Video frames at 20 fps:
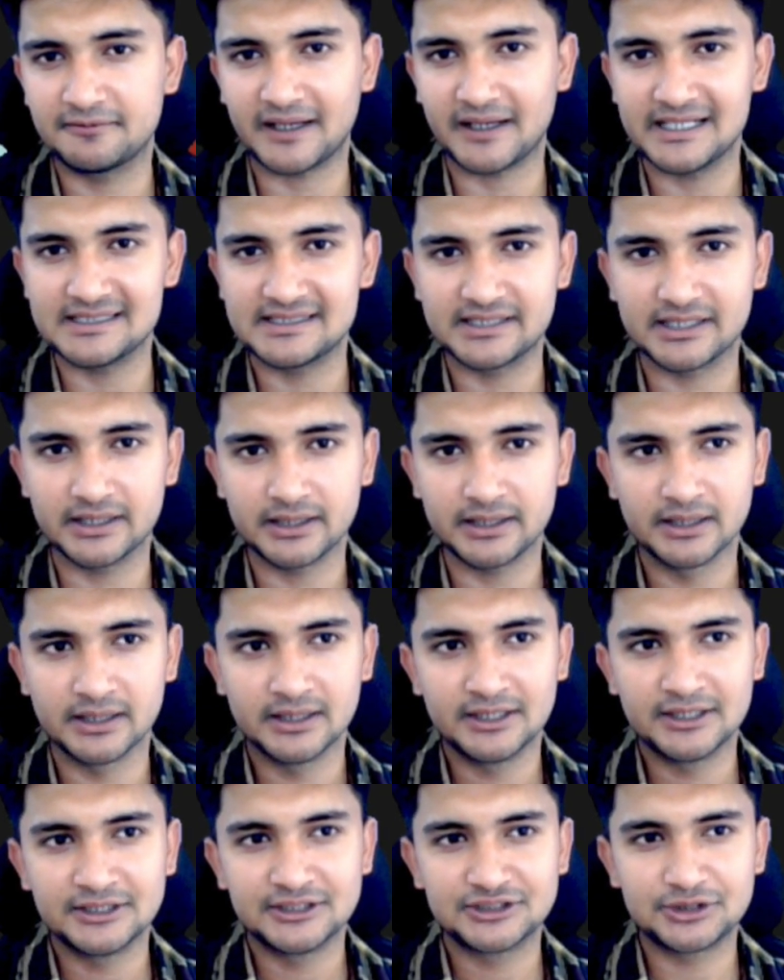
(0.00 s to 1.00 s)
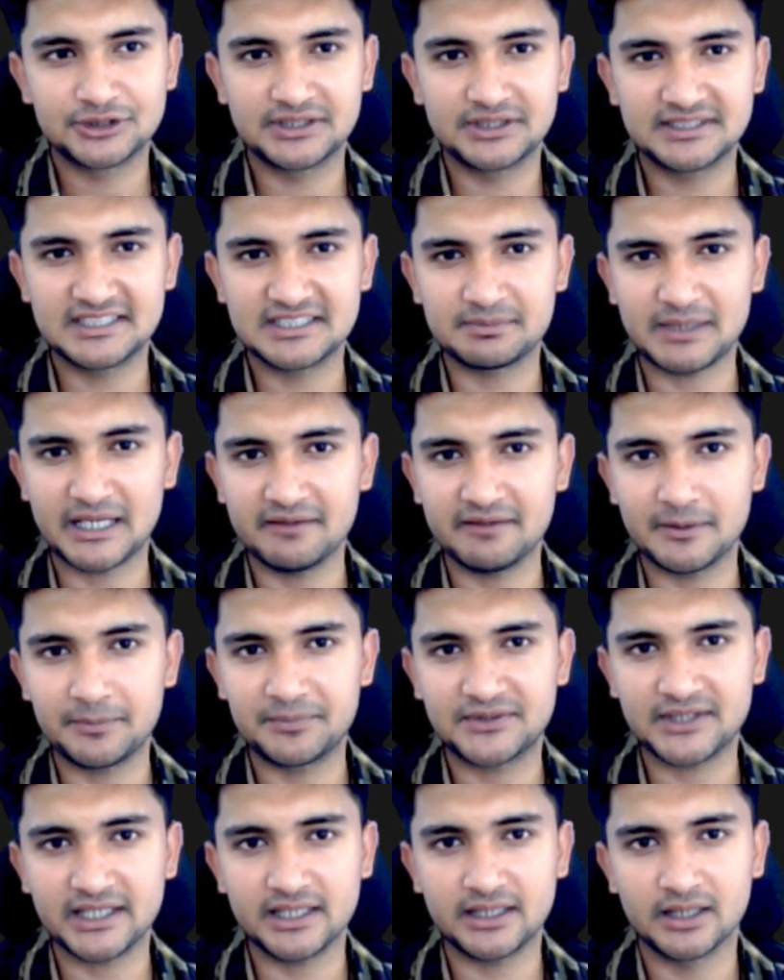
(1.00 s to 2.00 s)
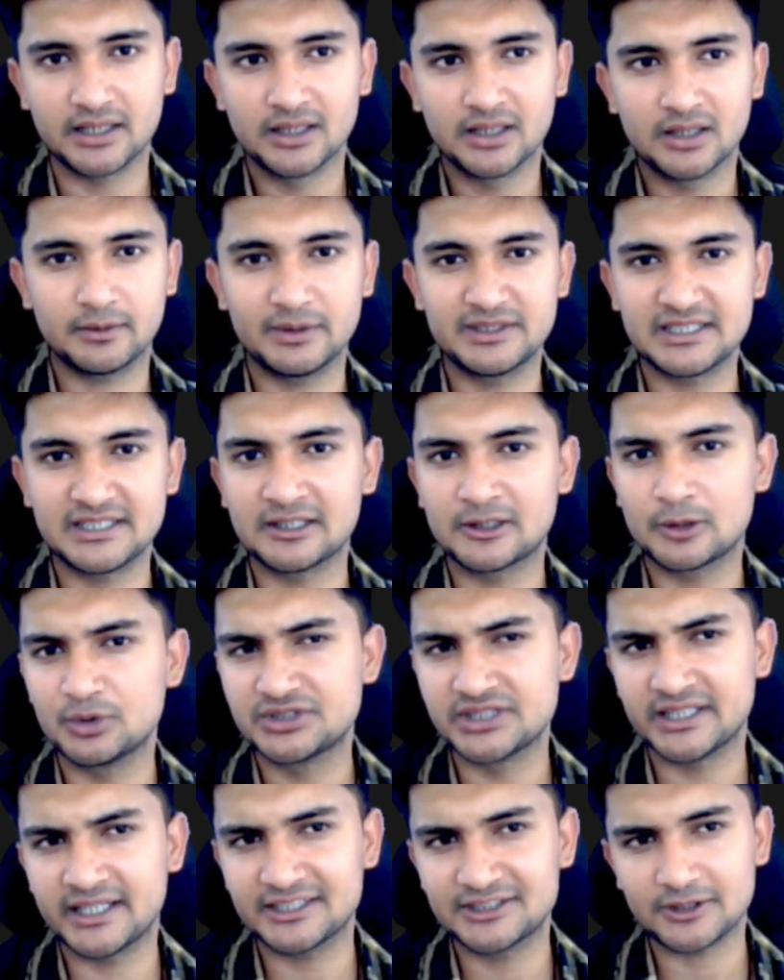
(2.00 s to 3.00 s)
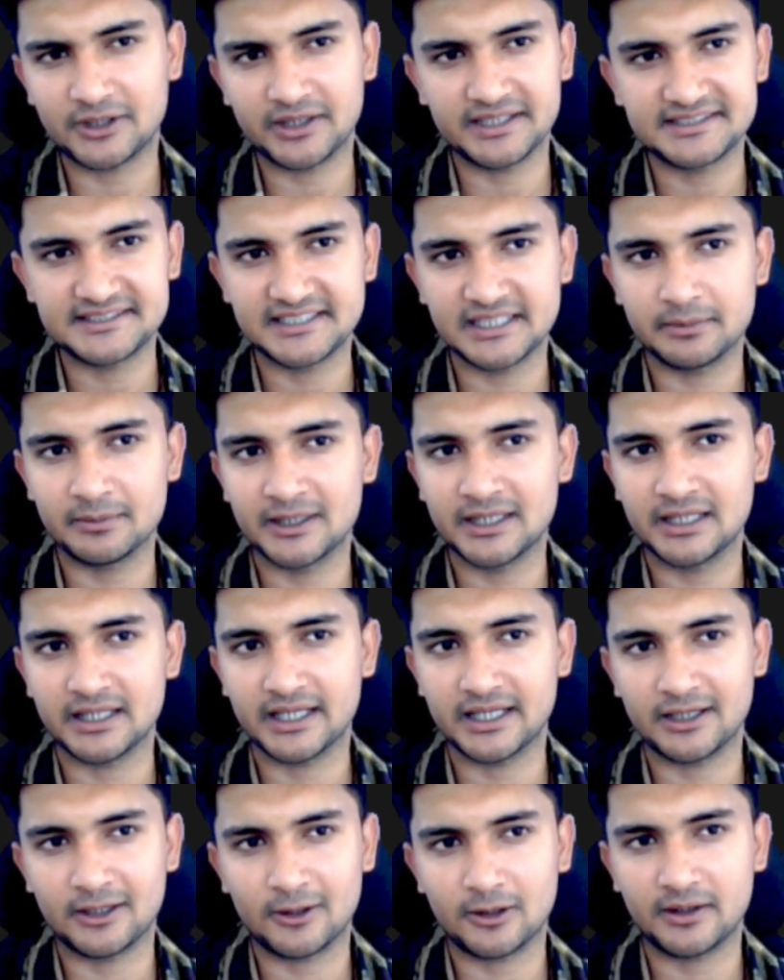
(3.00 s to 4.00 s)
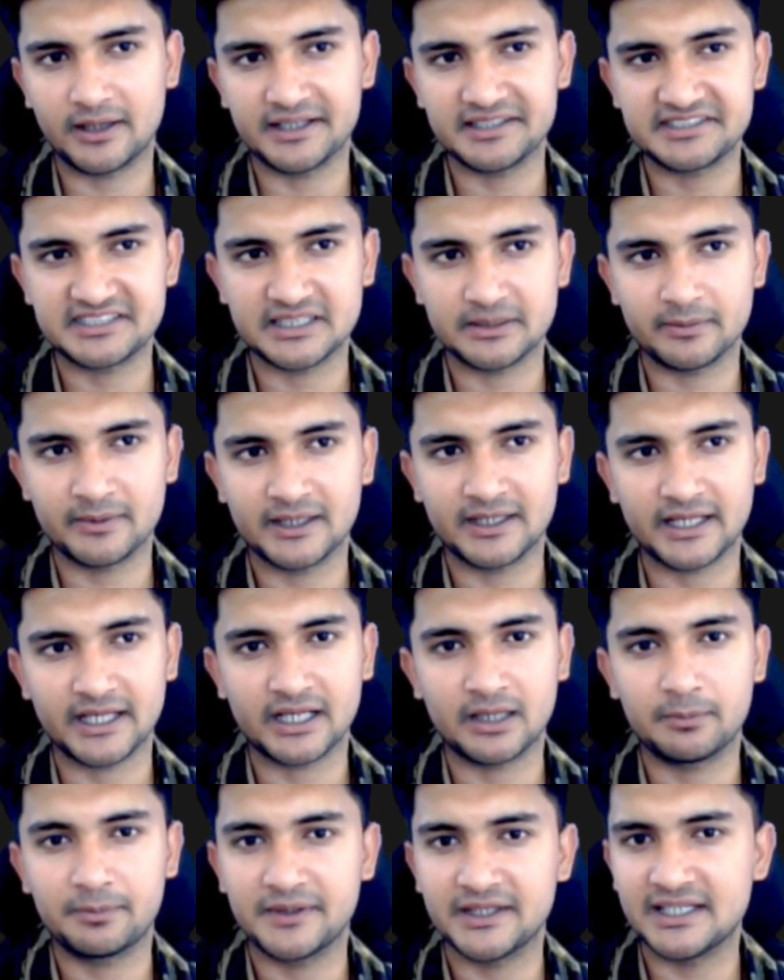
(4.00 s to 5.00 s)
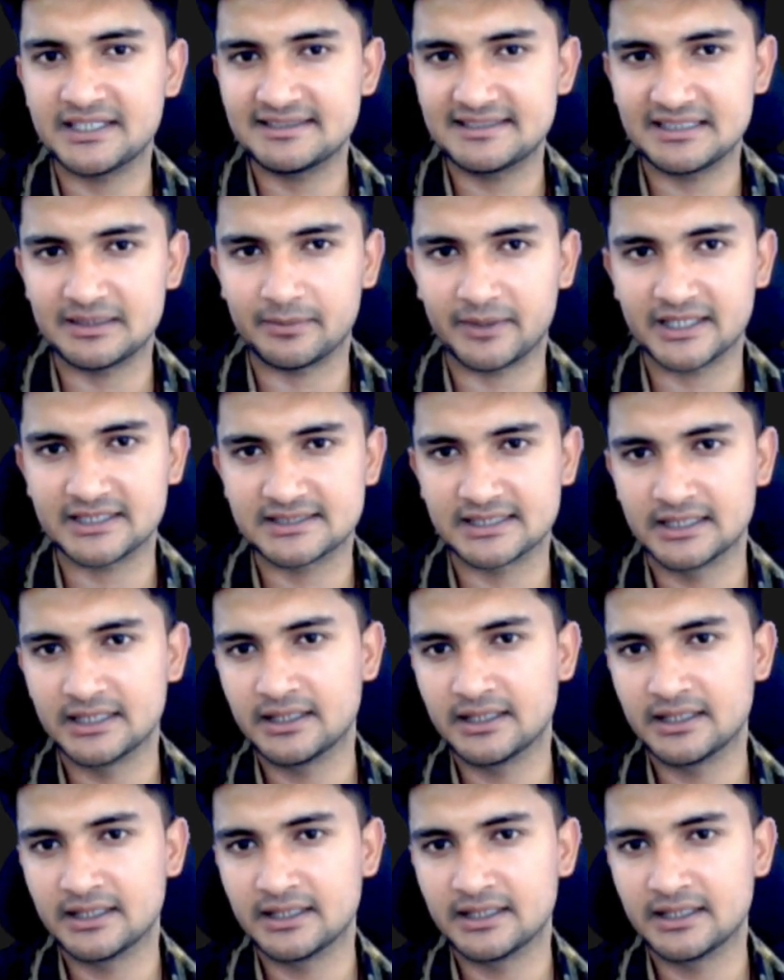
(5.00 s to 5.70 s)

files here. So this is my website, which includes index dot H T M L, error dot H T M L, and a P N G image